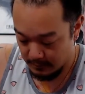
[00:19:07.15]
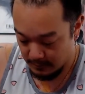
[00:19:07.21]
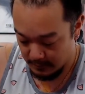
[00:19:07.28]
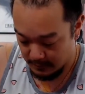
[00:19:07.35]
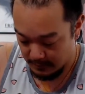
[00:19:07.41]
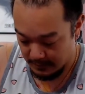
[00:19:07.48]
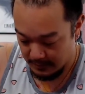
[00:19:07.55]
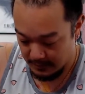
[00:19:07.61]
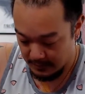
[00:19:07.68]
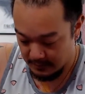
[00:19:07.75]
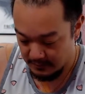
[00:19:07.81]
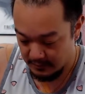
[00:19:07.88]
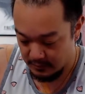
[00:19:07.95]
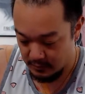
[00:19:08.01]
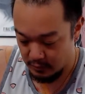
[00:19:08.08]
The
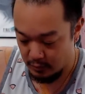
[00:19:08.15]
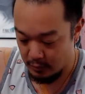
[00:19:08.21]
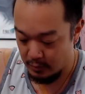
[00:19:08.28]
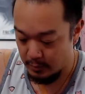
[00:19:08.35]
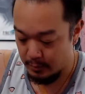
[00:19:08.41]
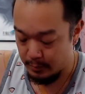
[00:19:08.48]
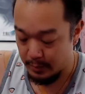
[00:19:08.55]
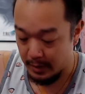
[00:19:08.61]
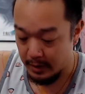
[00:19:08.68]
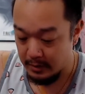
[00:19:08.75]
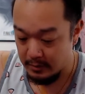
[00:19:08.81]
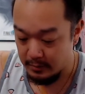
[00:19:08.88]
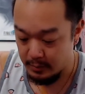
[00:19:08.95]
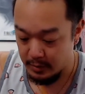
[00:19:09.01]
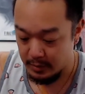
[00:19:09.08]
hands do
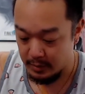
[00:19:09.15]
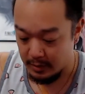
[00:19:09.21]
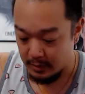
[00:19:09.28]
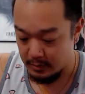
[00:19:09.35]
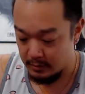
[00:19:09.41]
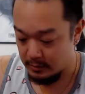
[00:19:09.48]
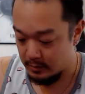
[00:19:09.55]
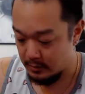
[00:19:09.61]
bend, but I'm